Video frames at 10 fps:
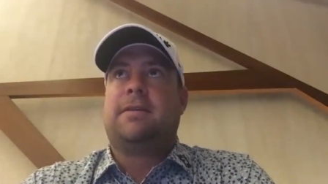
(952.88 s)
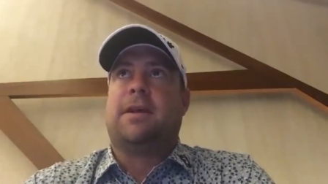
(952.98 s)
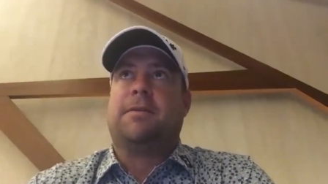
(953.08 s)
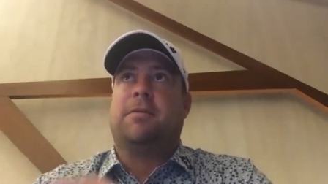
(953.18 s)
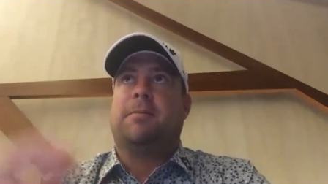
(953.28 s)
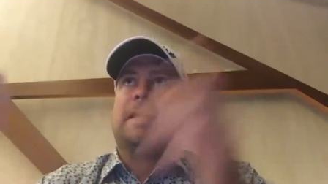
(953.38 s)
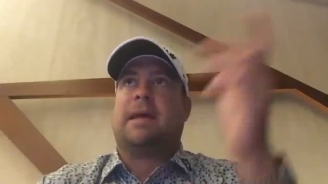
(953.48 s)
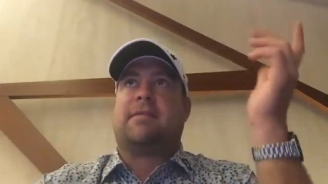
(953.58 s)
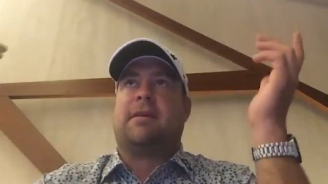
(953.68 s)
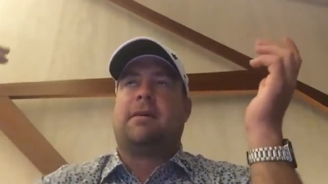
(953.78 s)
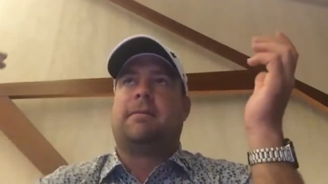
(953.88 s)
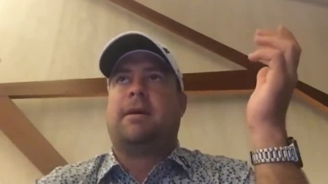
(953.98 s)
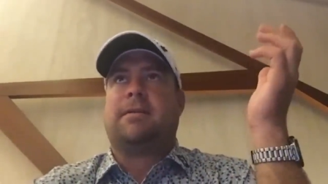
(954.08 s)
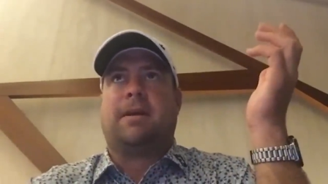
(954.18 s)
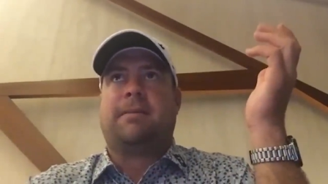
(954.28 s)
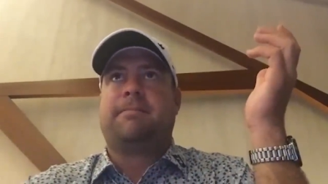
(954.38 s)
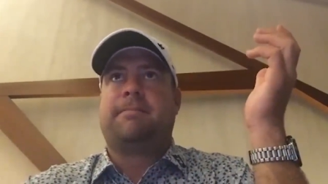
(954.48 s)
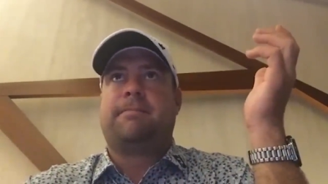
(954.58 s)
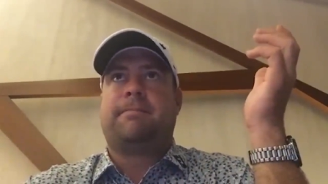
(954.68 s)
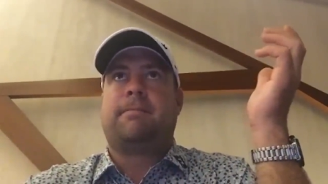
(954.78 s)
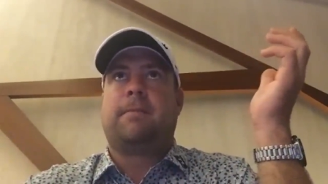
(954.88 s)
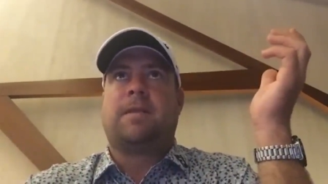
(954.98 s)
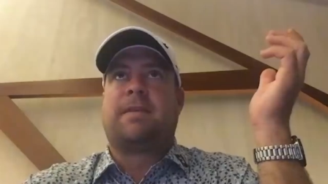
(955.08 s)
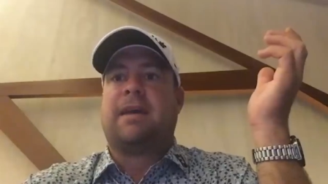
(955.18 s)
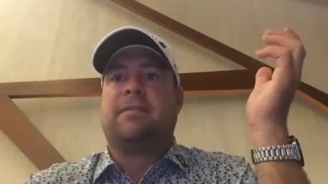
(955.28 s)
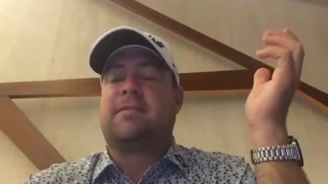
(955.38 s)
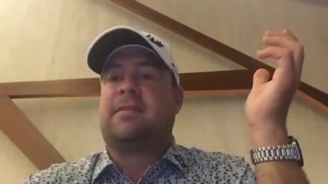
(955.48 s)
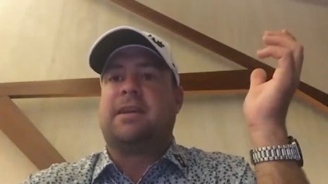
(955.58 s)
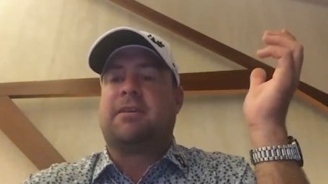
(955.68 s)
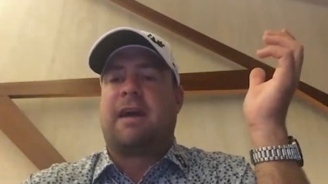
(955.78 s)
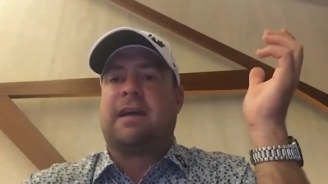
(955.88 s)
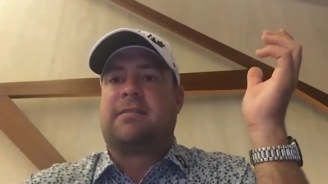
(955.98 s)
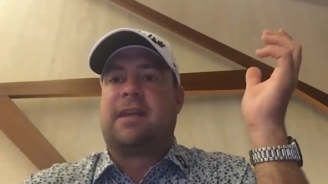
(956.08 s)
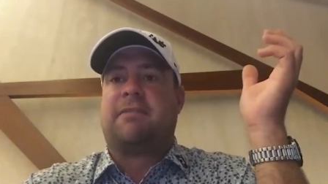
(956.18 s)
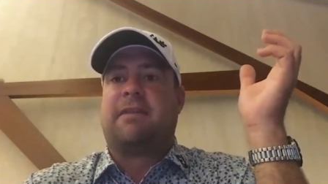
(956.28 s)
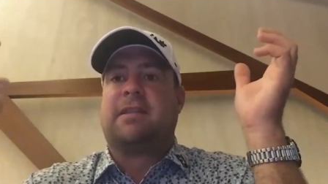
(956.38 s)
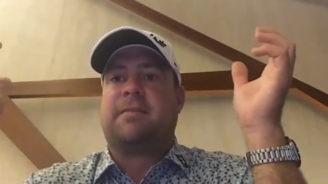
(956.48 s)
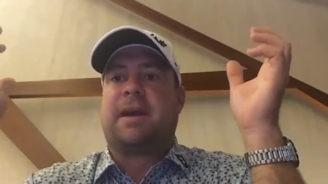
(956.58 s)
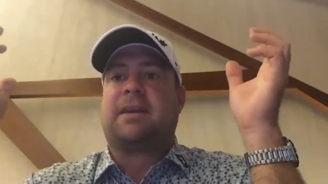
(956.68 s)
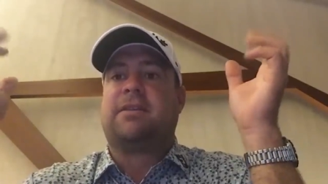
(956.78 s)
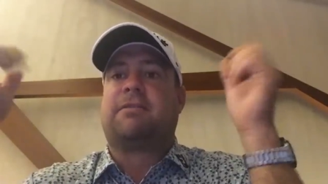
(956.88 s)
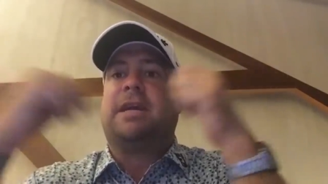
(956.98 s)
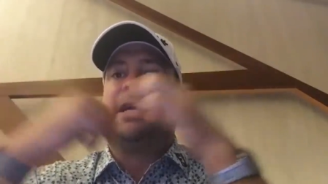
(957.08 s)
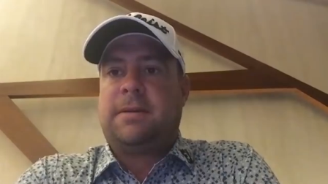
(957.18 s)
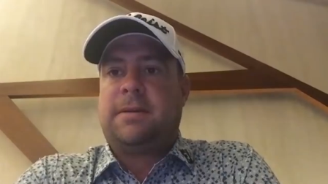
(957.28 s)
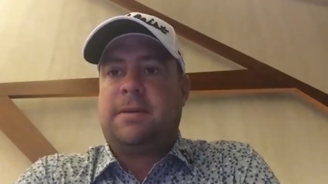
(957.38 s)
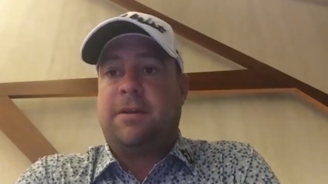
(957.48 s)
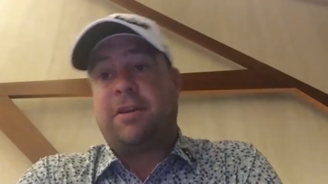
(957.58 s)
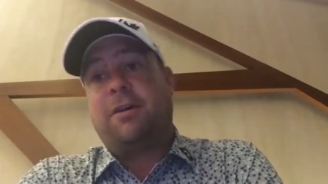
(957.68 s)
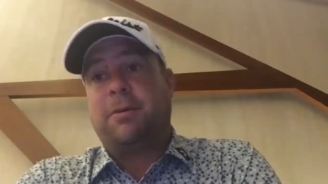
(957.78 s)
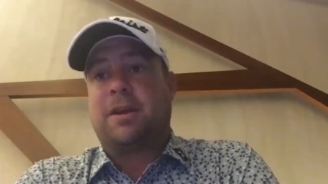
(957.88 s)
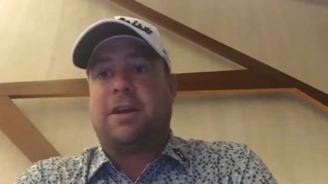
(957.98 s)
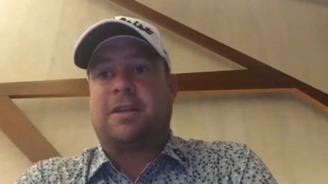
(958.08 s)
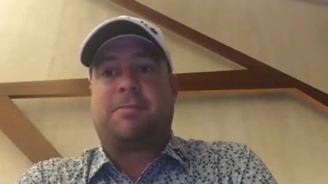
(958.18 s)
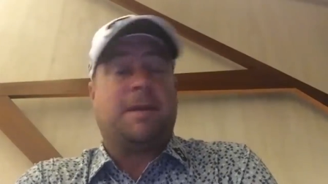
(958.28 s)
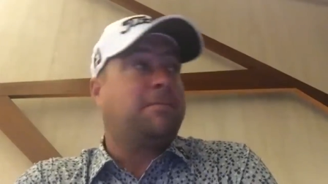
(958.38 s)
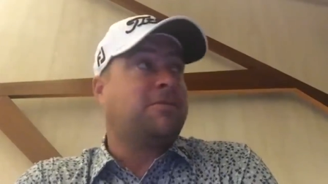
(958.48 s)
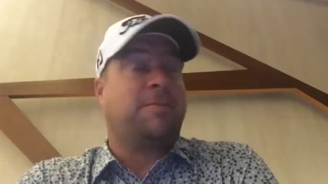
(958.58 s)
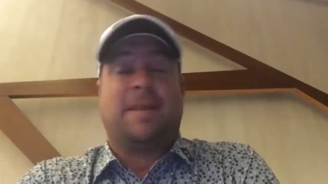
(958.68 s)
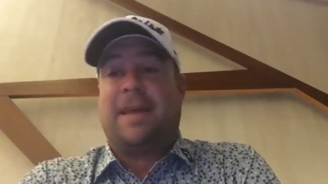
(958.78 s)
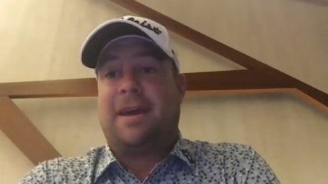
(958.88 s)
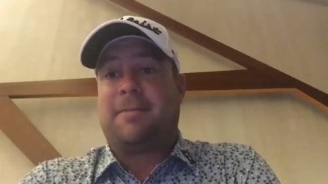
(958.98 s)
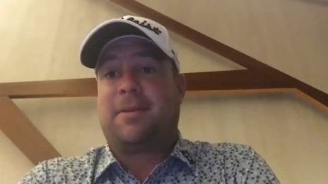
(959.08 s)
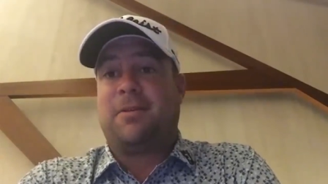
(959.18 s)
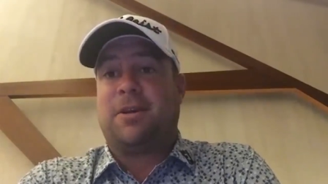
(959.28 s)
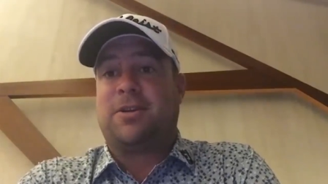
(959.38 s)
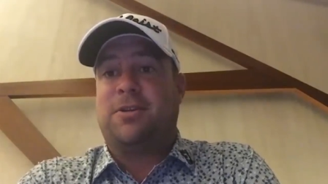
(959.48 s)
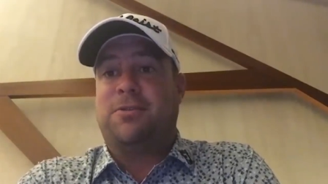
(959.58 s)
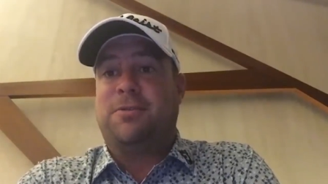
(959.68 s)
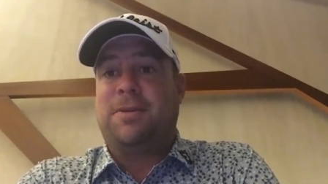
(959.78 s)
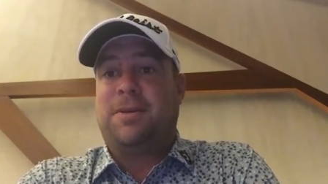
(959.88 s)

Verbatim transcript: know, normally there's a 1,000-seater grandstand around the back of the green. Although I would like people to be in there, it'd be quite cool.